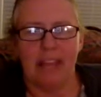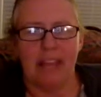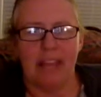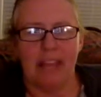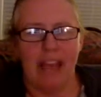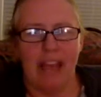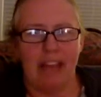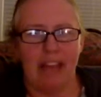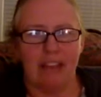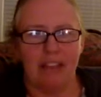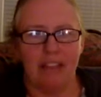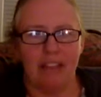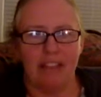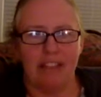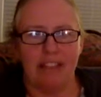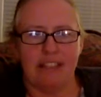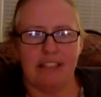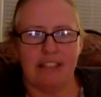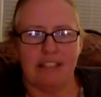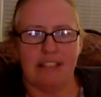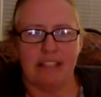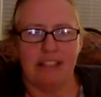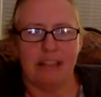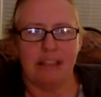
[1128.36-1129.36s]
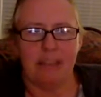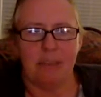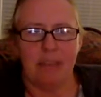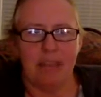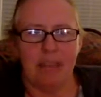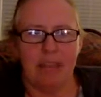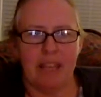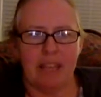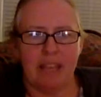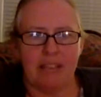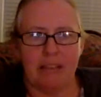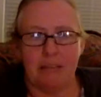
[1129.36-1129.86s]
a thesis can
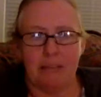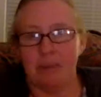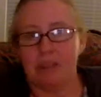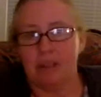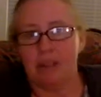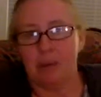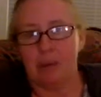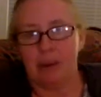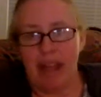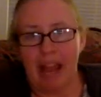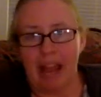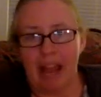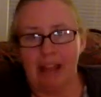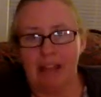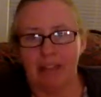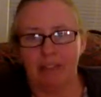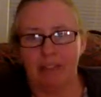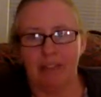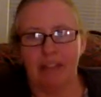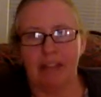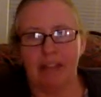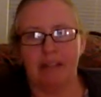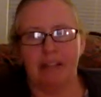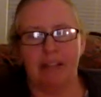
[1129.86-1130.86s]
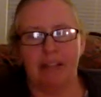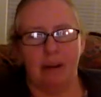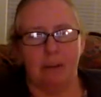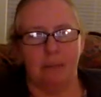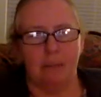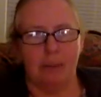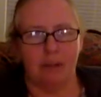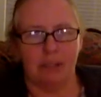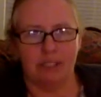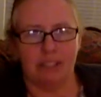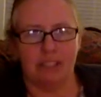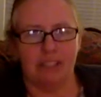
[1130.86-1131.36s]
be something creative that,
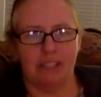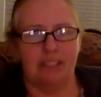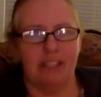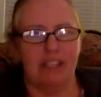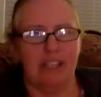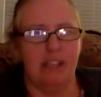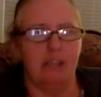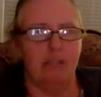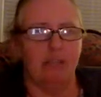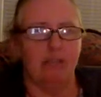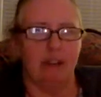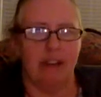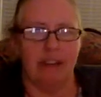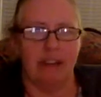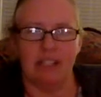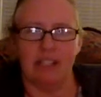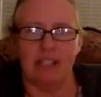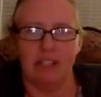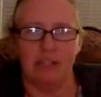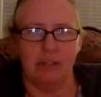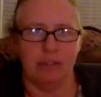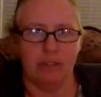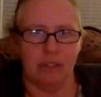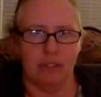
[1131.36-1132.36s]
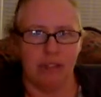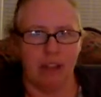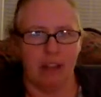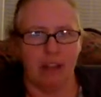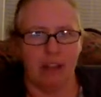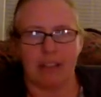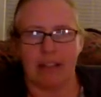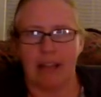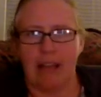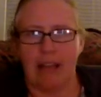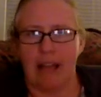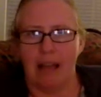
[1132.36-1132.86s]
personally you've wanted to do for a
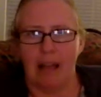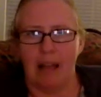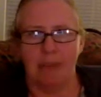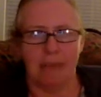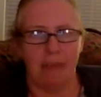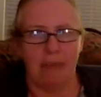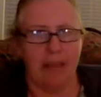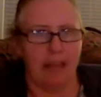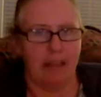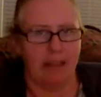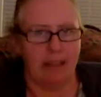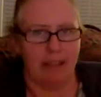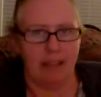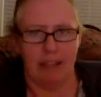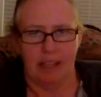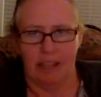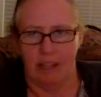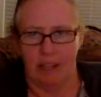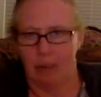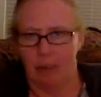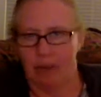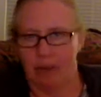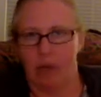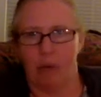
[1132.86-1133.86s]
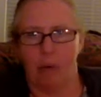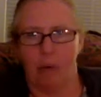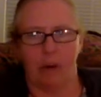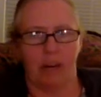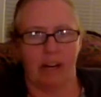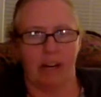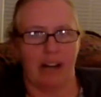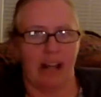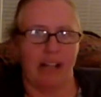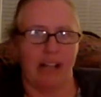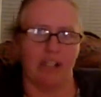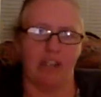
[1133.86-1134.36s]
long time, and you want to
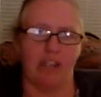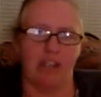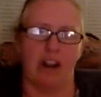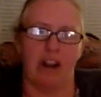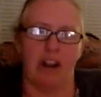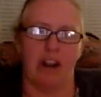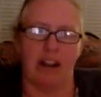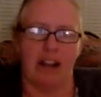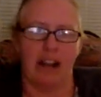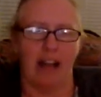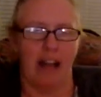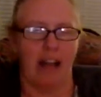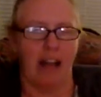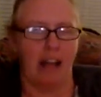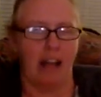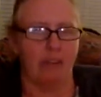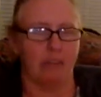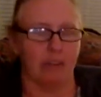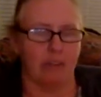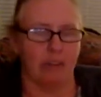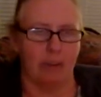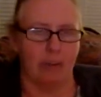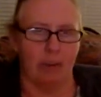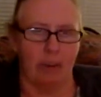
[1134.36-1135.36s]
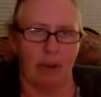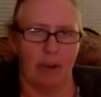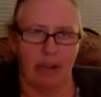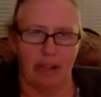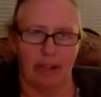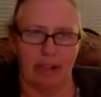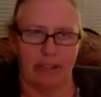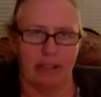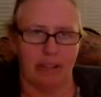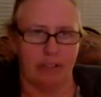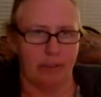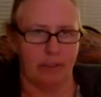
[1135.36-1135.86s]
organize your archives, or you want
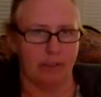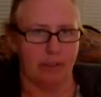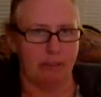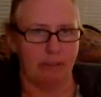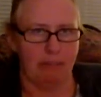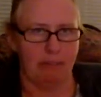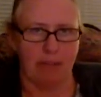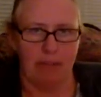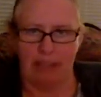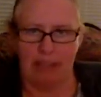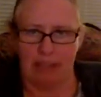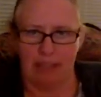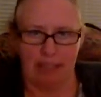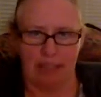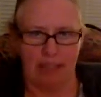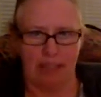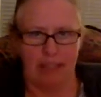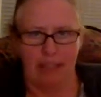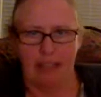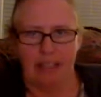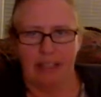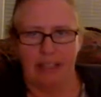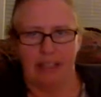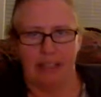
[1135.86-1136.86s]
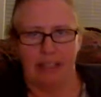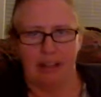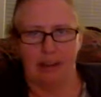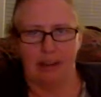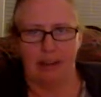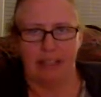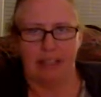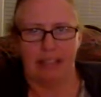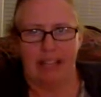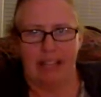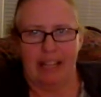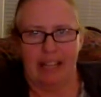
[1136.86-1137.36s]
to do something,
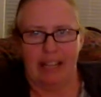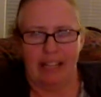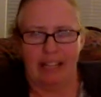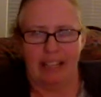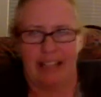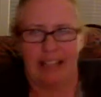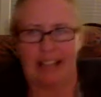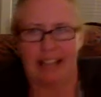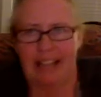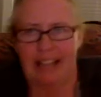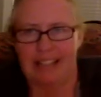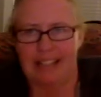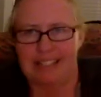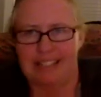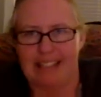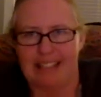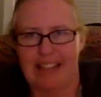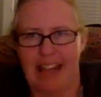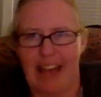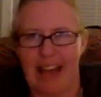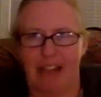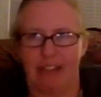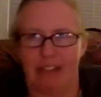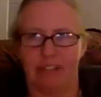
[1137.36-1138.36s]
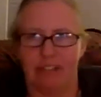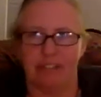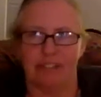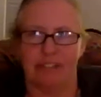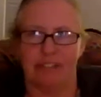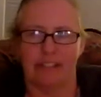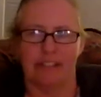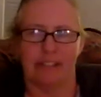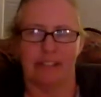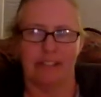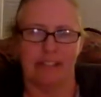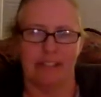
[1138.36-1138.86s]
it needs to have
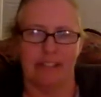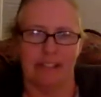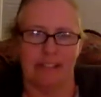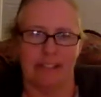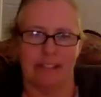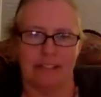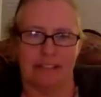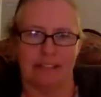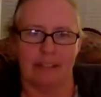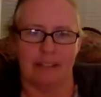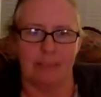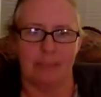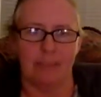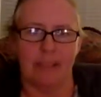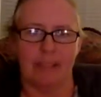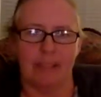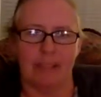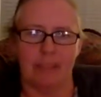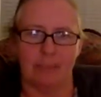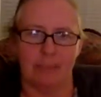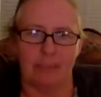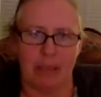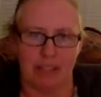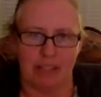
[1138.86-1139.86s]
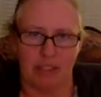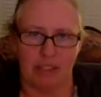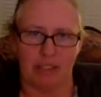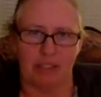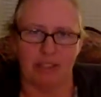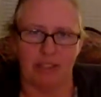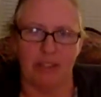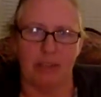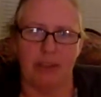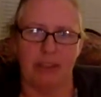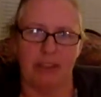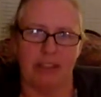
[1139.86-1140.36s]
something special
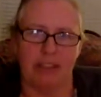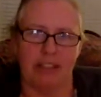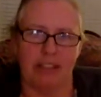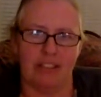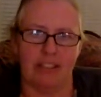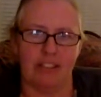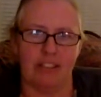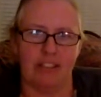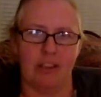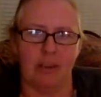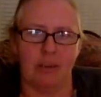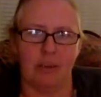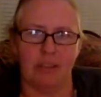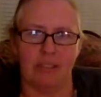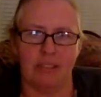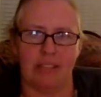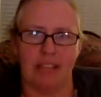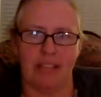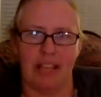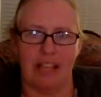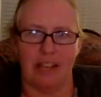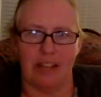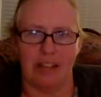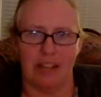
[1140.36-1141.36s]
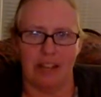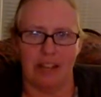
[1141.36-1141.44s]
to it that shows that you're